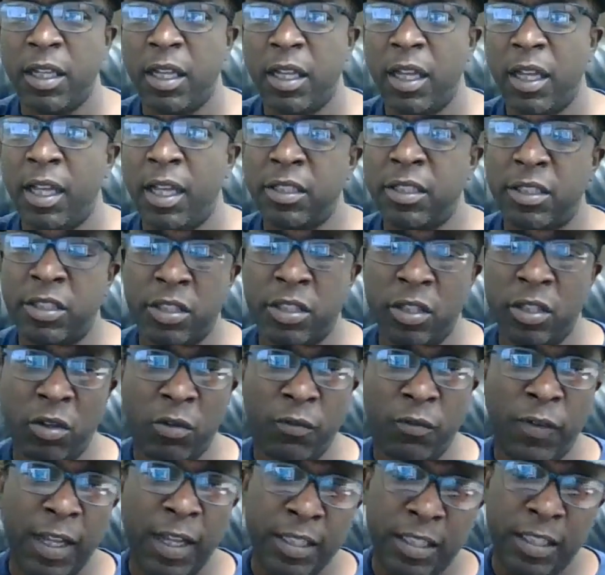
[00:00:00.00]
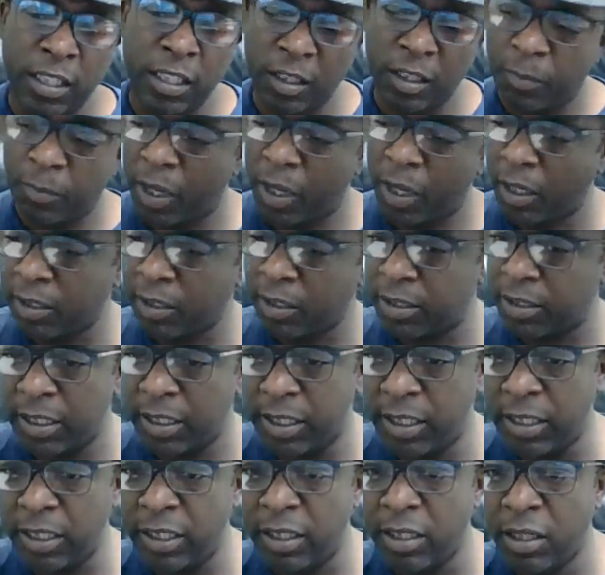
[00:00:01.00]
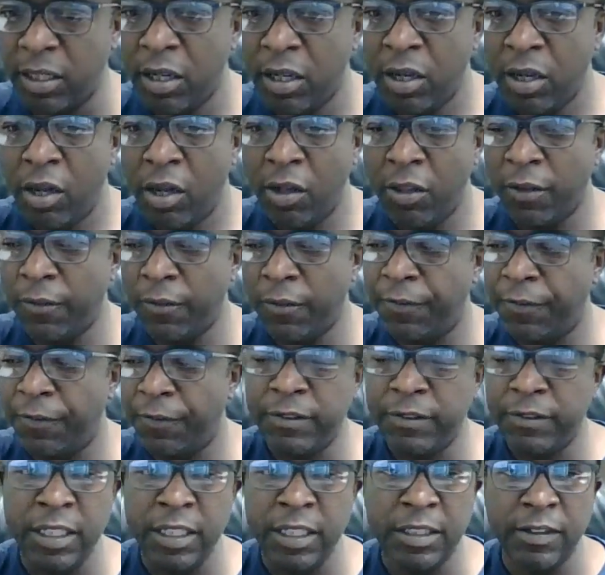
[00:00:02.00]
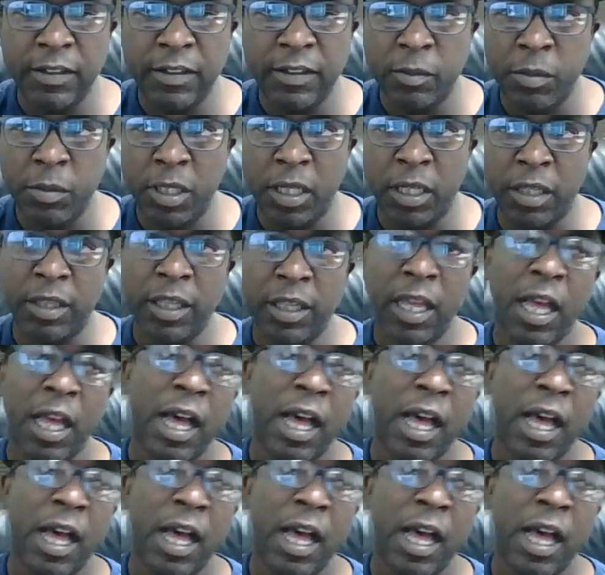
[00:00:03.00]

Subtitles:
And so if I sell a policy on the 15th of the month,